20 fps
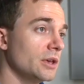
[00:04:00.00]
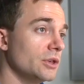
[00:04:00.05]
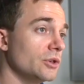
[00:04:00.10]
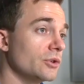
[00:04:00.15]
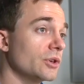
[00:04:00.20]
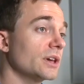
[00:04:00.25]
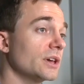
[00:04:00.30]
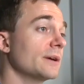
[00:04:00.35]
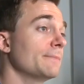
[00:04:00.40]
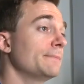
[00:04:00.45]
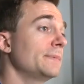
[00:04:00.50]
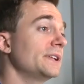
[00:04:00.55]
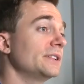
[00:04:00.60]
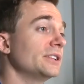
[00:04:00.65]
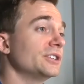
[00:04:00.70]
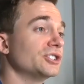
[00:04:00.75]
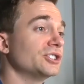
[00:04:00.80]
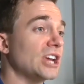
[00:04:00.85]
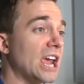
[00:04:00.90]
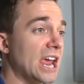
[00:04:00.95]
can completely
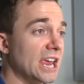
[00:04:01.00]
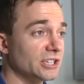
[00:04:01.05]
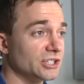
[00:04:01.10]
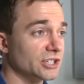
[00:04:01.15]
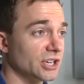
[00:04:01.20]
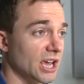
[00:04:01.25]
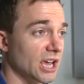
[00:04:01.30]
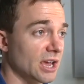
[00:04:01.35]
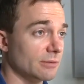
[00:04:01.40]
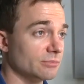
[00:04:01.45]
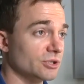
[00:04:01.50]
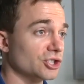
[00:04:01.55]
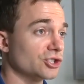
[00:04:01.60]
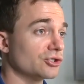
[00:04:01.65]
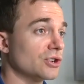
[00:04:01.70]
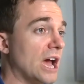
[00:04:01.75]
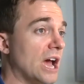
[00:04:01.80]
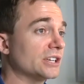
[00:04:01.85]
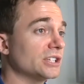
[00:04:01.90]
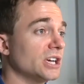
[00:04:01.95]
change the game to
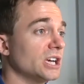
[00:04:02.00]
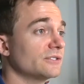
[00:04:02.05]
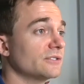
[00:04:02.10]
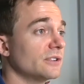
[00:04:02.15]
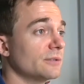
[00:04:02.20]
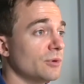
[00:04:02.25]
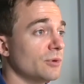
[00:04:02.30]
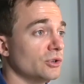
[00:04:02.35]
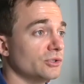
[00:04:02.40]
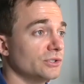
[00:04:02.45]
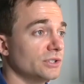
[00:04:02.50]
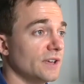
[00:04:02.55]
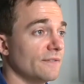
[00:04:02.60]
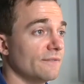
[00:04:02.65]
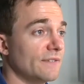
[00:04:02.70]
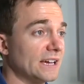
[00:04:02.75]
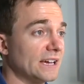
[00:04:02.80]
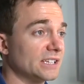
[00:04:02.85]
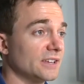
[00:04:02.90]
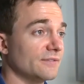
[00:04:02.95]
strategize for the most
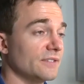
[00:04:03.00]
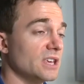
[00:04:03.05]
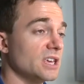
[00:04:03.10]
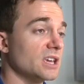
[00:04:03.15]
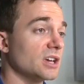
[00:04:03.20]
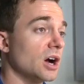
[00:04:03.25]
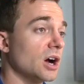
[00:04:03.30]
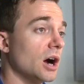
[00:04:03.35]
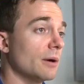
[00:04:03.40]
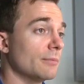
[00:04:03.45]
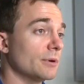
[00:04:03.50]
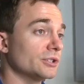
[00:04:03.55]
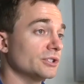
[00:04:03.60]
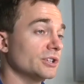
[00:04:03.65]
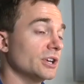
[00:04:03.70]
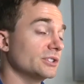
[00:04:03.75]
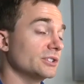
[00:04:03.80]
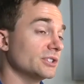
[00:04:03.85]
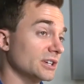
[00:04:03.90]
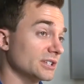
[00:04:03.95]
effective e-commerce
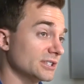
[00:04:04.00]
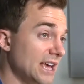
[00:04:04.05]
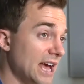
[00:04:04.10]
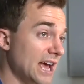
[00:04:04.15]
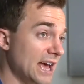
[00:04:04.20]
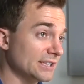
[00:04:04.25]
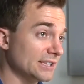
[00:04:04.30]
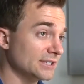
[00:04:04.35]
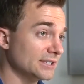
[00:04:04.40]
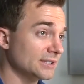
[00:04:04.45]
success.